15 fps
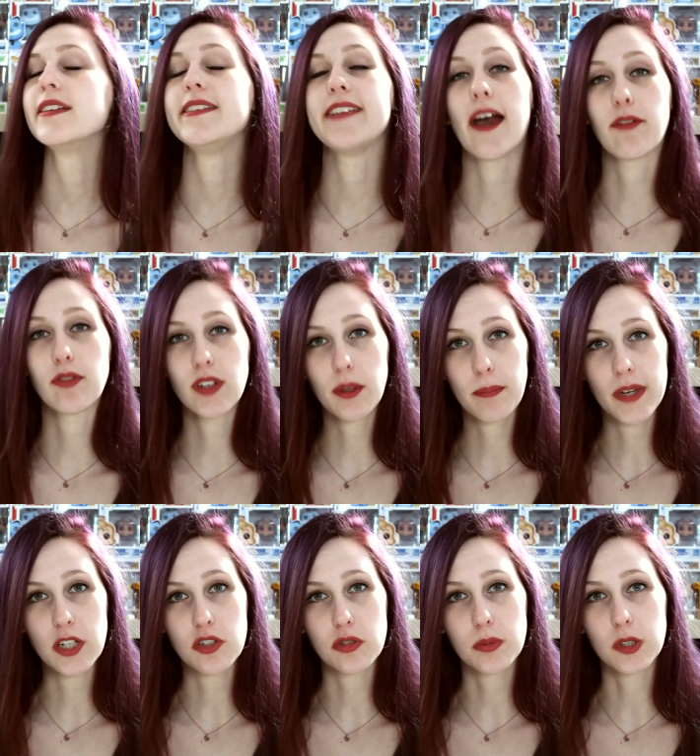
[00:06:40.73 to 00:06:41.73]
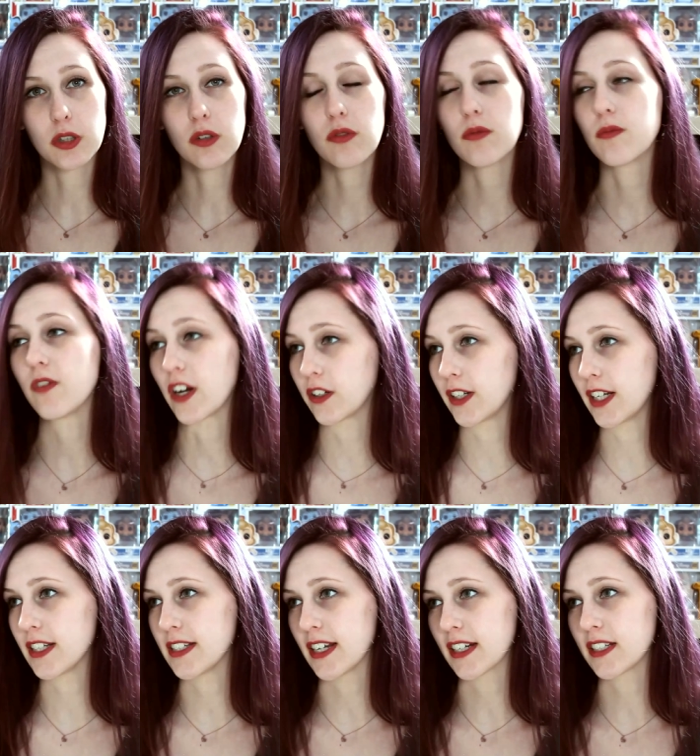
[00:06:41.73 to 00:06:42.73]
definitely bingeable, very
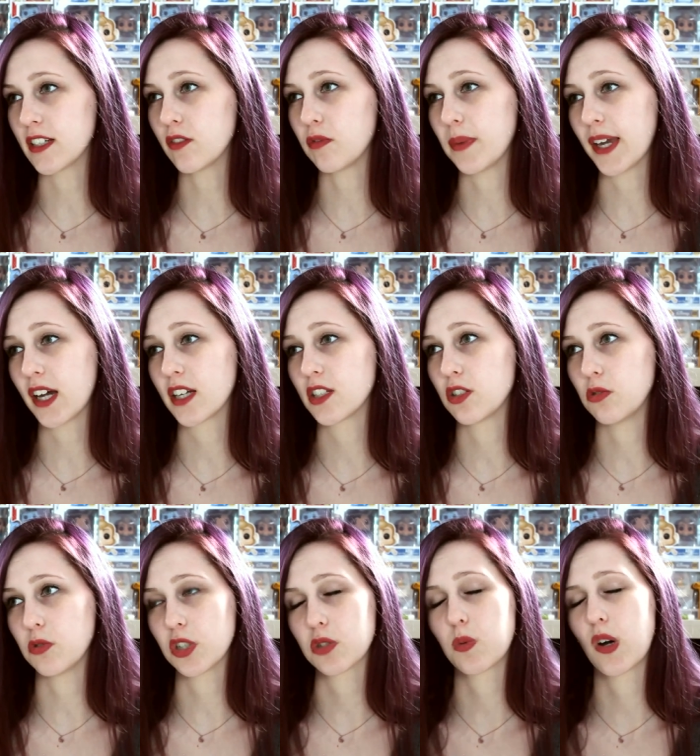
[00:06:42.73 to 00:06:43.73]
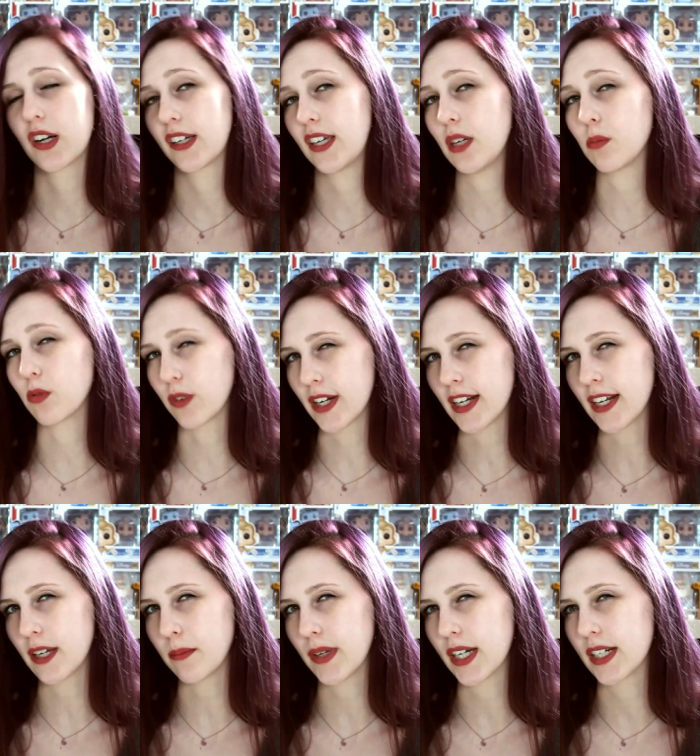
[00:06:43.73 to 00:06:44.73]
addictive because you just want to keep
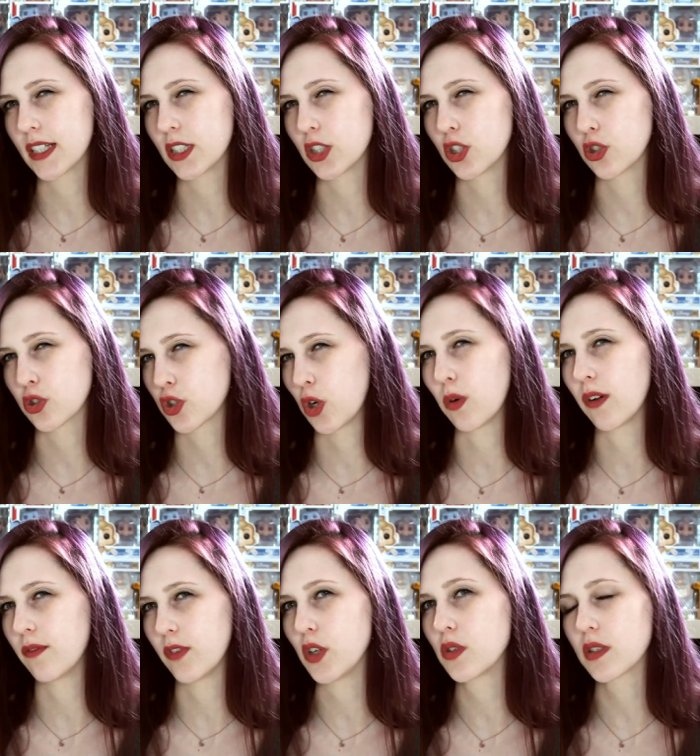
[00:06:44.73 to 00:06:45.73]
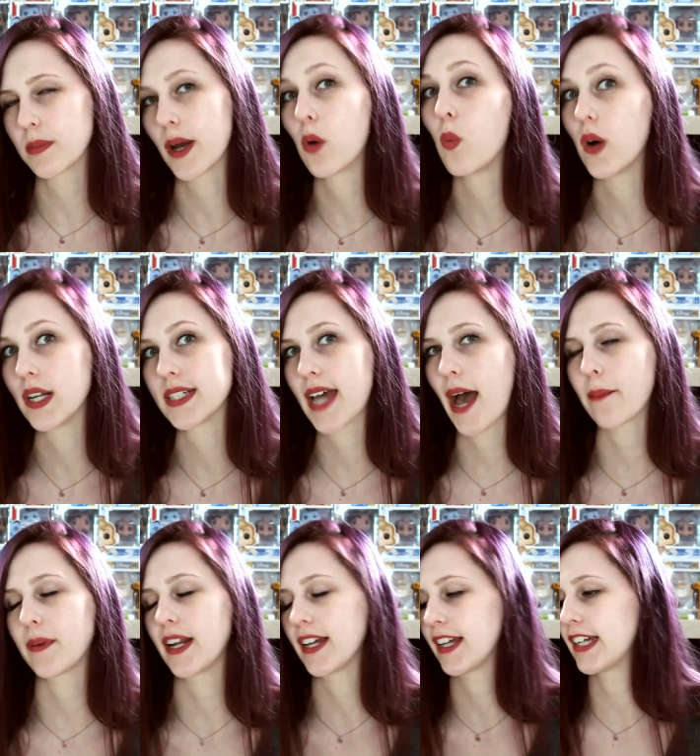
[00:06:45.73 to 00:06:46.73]
reading because you're so confused about what is
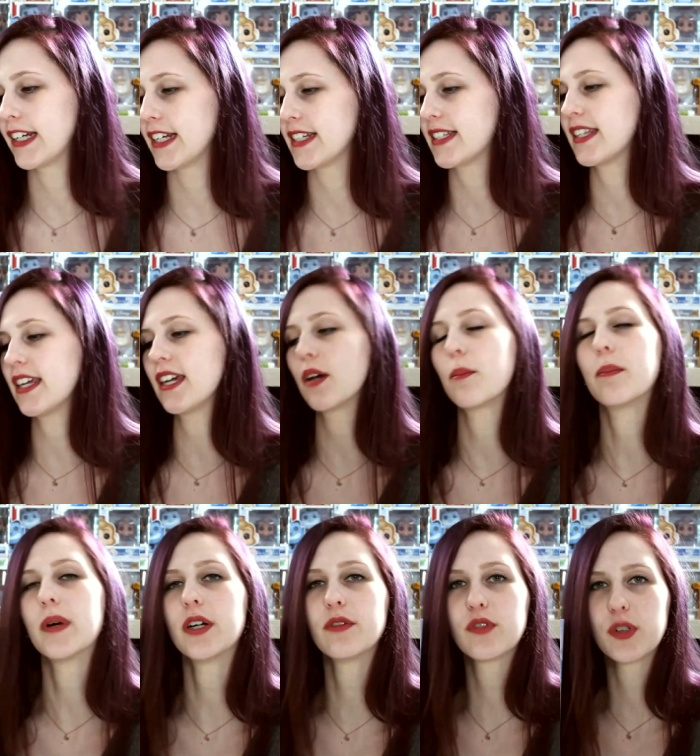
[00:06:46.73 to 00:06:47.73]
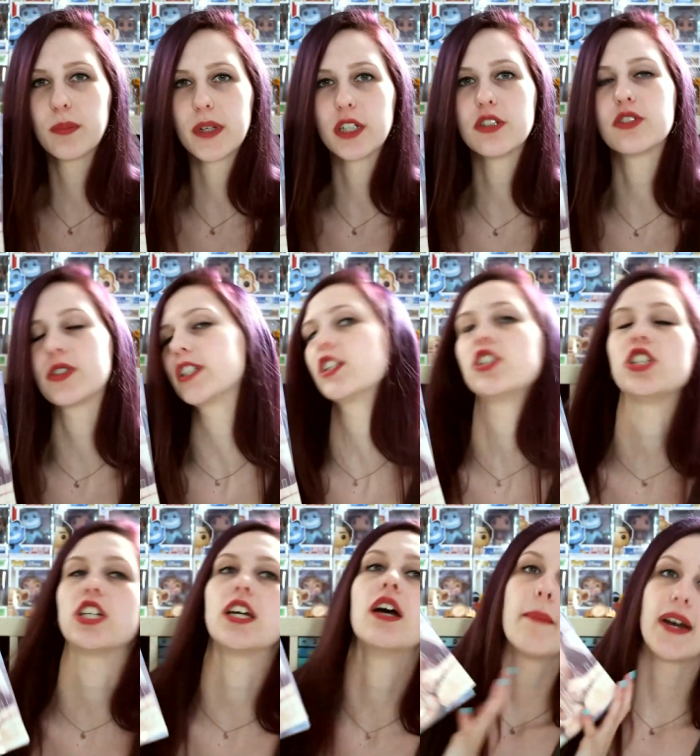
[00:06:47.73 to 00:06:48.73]
happening. It is the Burn for Burn
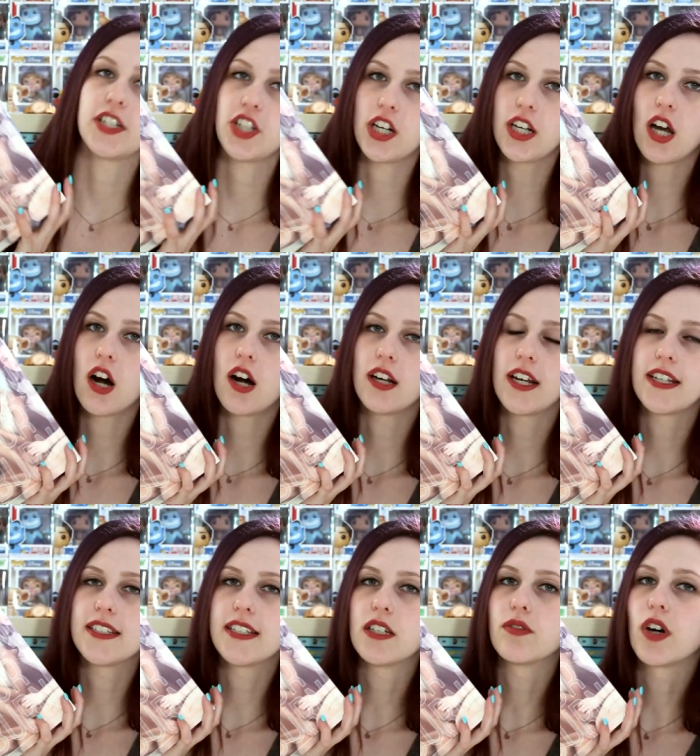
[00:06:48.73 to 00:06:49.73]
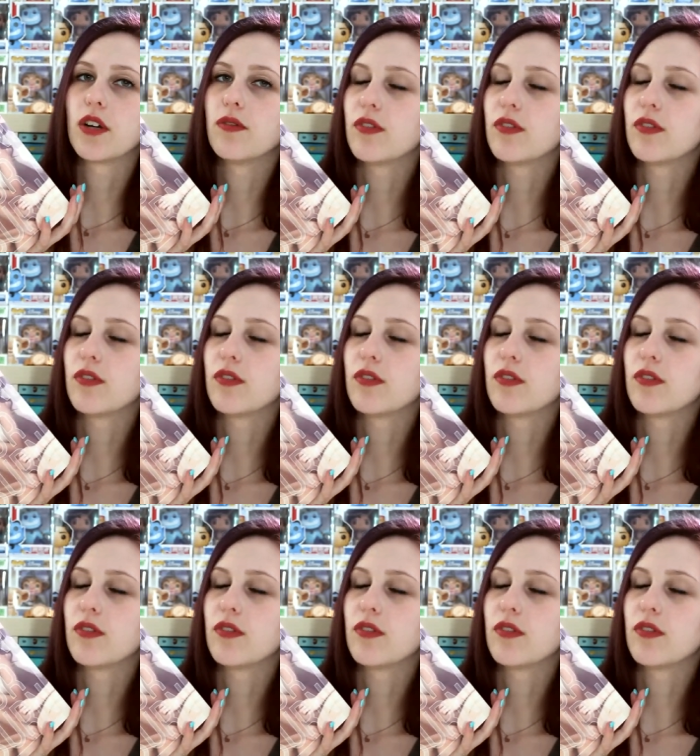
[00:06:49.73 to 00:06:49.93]
trilogy by Jenny Han and Siobhan